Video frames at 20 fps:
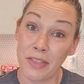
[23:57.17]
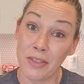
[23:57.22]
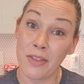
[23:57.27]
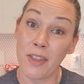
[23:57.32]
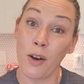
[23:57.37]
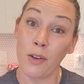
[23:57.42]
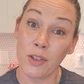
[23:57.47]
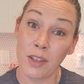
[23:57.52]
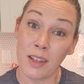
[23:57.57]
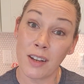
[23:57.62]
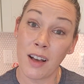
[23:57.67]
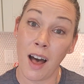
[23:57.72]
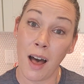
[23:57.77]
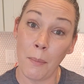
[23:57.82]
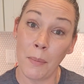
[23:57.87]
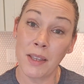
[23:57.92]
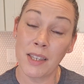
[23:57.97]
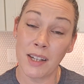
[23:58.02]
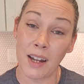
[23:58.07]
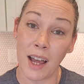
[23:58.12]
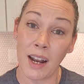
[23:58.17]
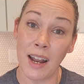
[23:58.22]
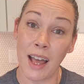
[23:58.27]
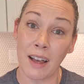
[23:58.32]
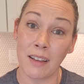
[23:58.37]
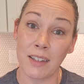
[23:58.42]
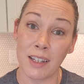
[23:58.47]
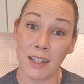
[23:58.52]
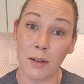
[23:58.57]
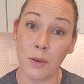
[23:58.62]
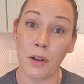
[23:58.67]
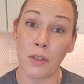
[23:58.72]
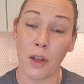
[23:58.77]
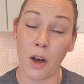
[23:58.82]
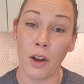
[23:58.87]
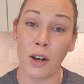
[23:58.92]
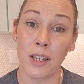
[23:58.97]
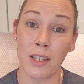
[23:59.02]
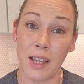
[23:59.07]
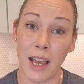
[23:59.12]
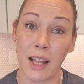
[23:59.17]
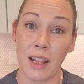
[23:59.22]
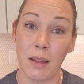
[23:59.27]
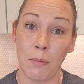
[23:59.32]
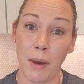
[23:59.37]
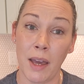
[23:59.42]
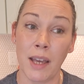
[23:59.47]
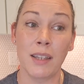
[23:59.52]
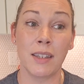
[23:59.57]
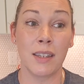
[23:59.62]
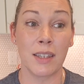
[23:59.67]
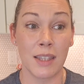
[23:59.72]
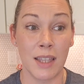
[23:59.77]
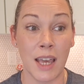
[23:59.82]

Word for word: Those are the comments that I now deal with on a daily basis,